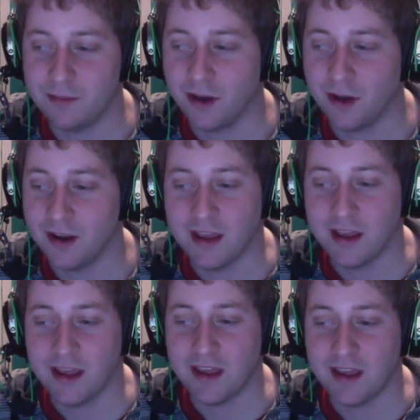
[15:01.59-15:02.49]
But
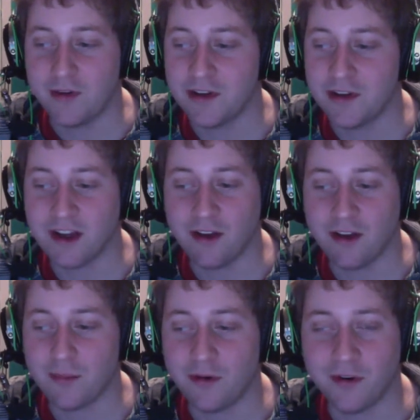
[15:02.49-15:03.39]
if you could tell your
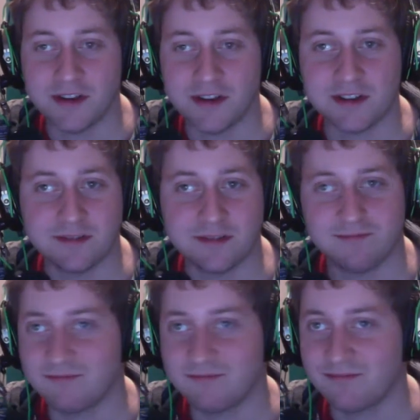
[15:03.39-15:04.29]
opponent is
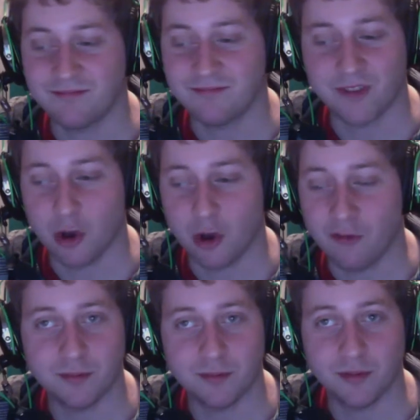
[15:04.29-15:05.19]
going
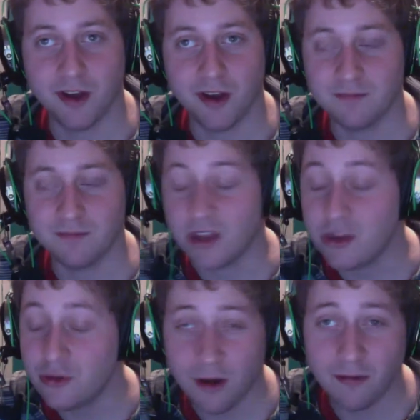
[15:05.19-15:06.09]
for blood, then
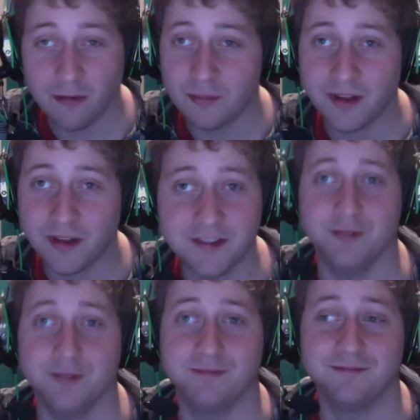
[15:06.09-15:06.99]
you go for blood
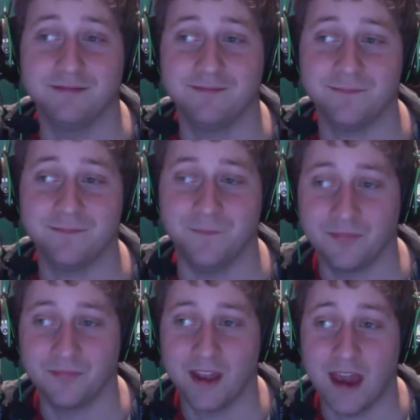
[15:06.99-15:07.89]
too.
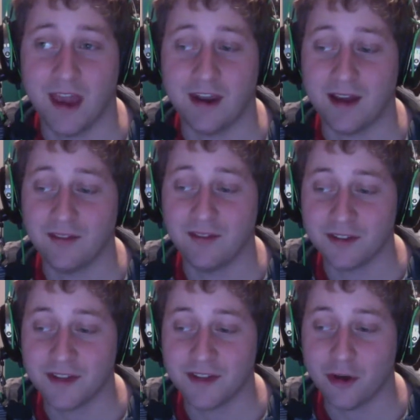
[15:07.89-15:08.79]
And I've
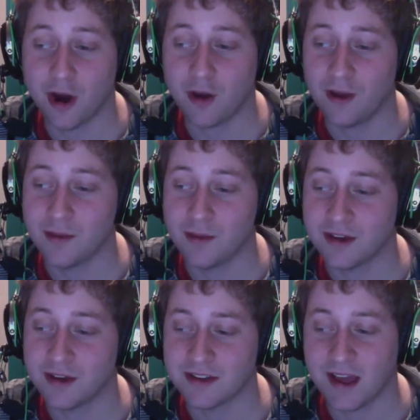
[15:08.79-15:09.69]
learned that the hard way
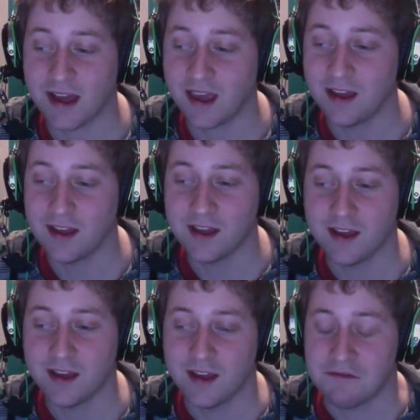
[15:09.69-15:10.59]
because I
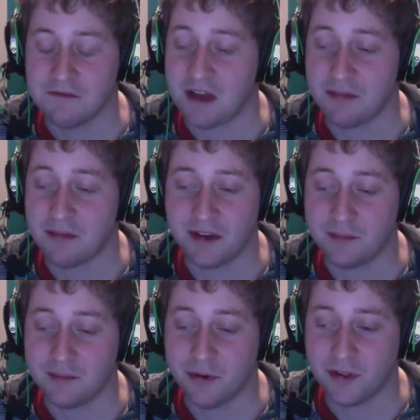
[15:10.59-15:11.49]
played an
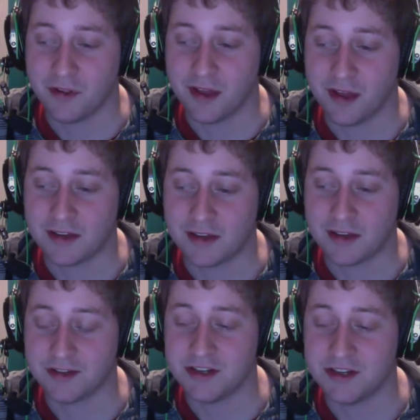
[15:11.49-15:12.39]
opponent last
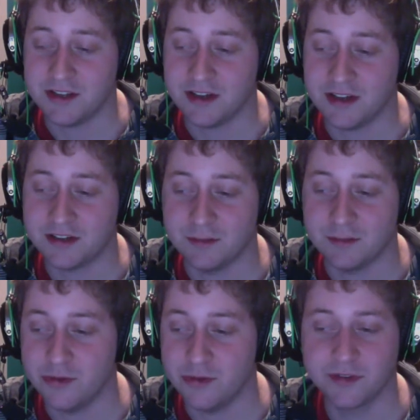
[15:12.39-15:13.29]
GT that just
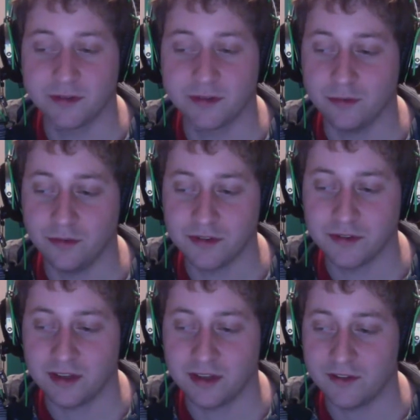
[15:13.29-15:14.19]
abused the
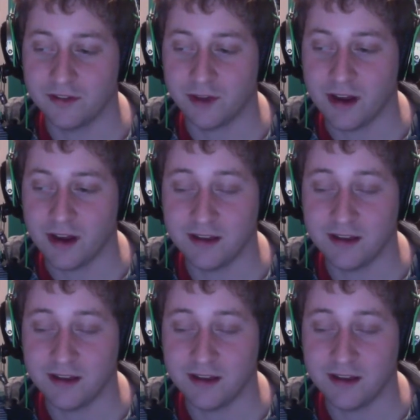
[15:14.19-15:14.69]
rules left and right.